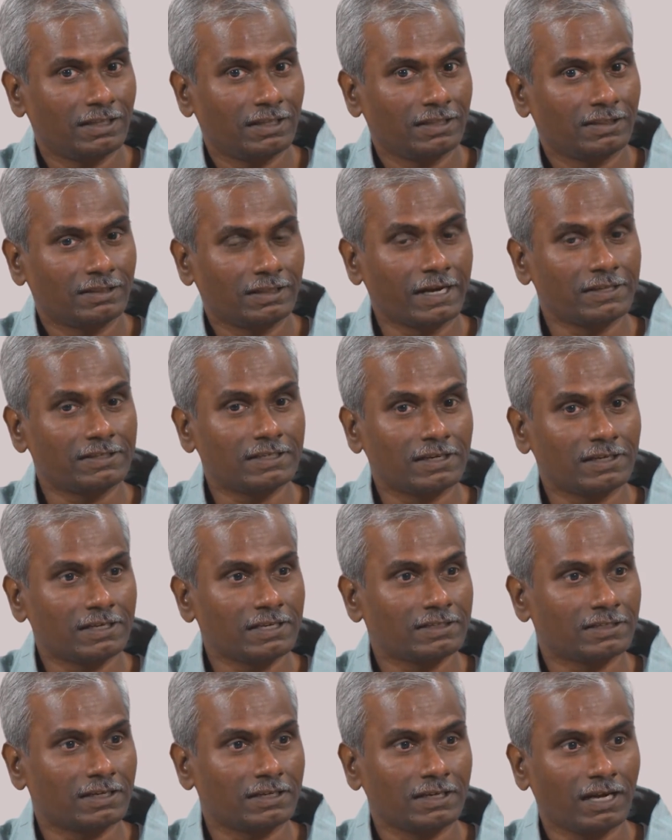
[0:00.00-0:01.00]
That is the
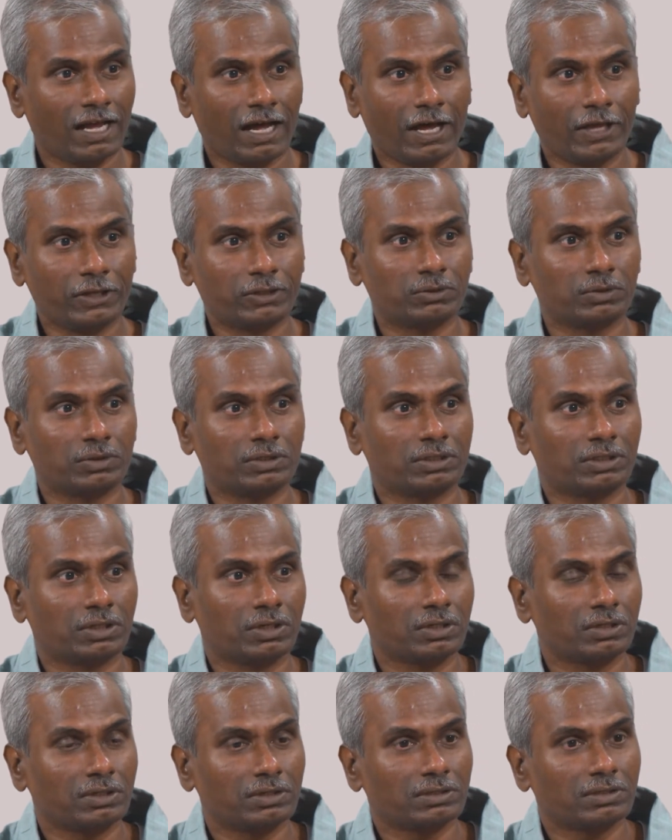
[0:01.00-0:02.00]
reason I could
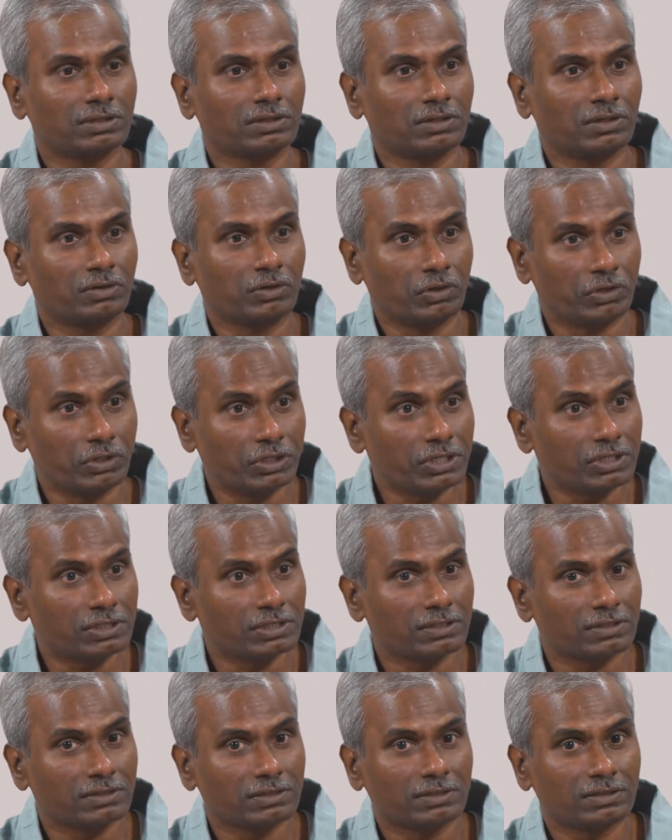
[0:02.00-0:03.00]
reach
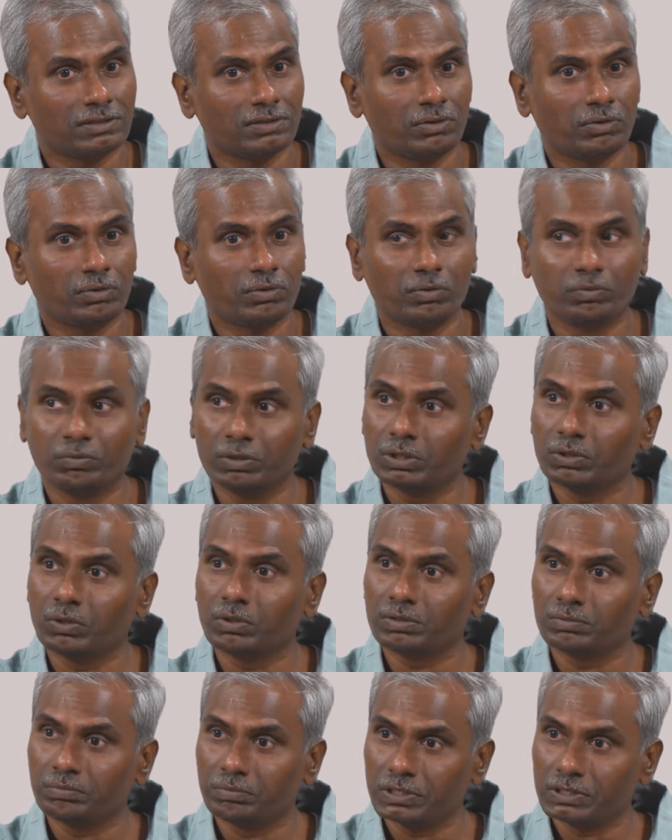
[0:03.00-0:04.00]
it without
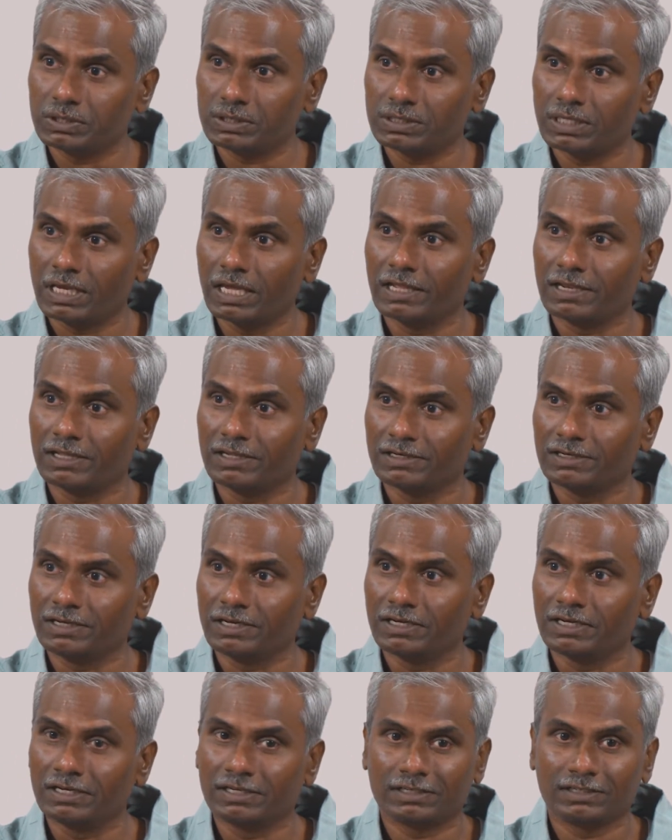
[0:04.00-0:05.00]
much error in
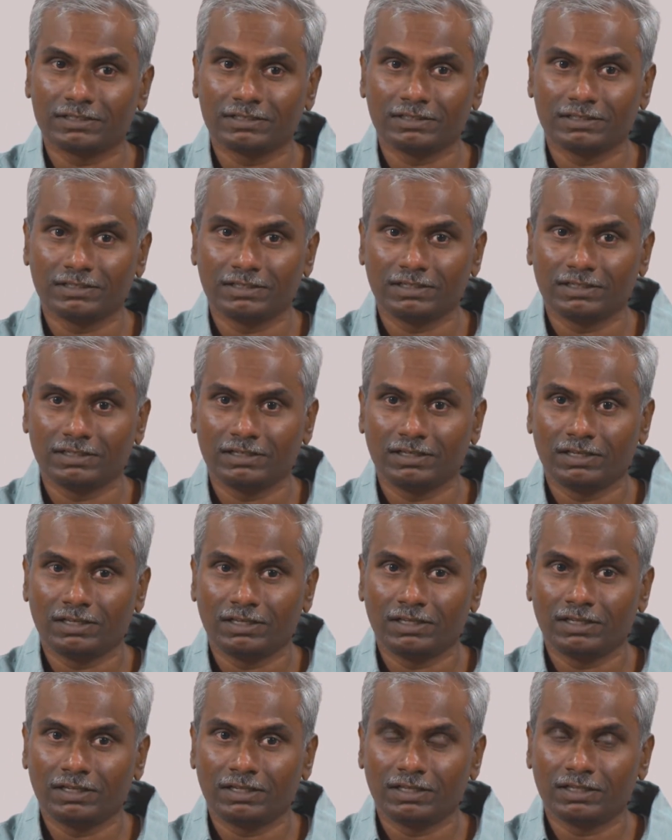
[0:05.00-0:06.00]
it.
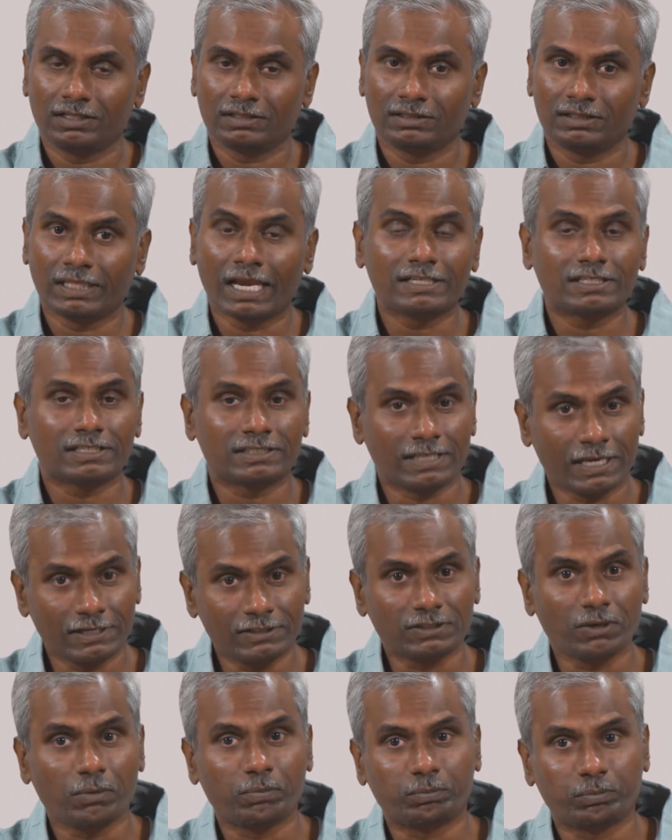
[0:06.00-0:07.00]
That
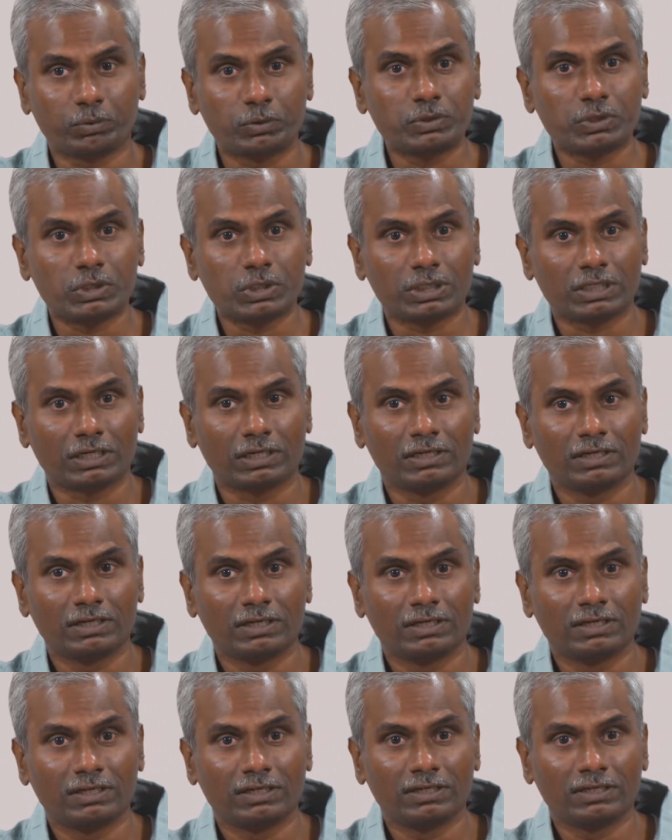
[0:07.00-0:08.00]
sense of position
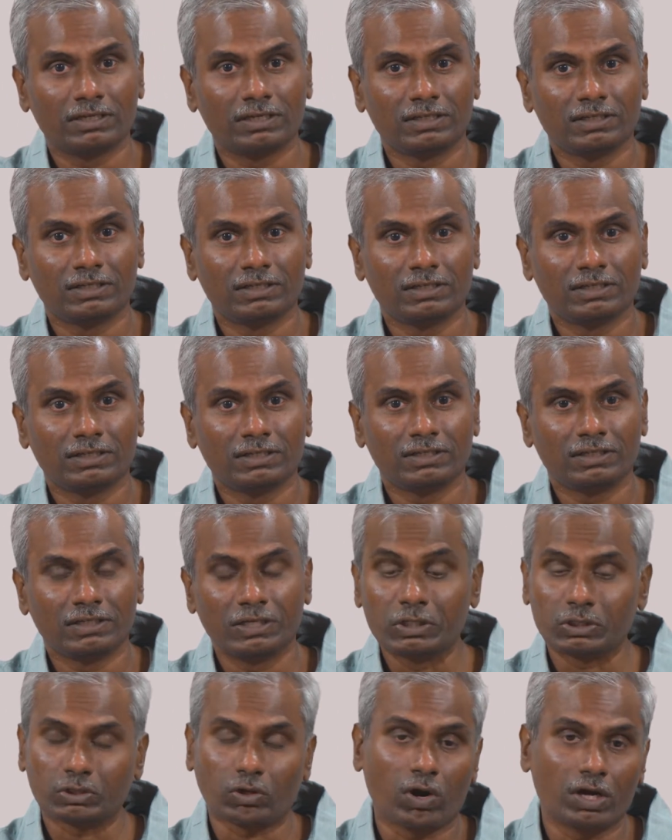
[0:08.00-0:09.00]

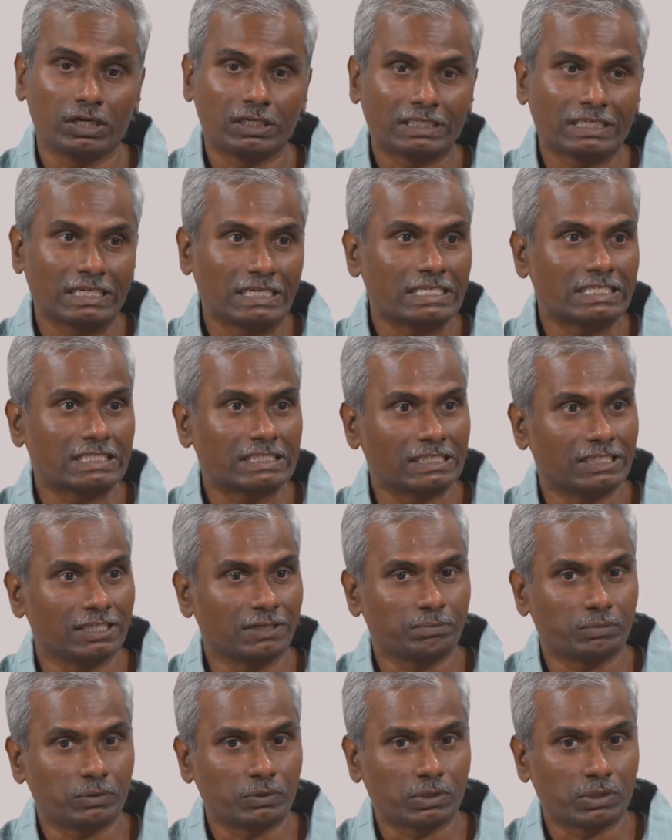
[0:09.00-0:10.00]
is called a kinesthetic
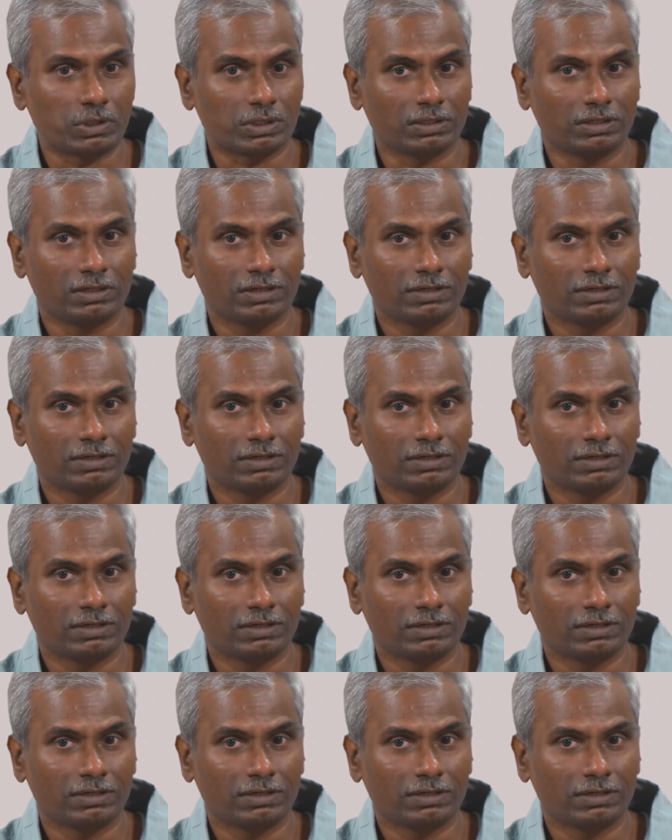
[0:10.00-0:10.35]
position.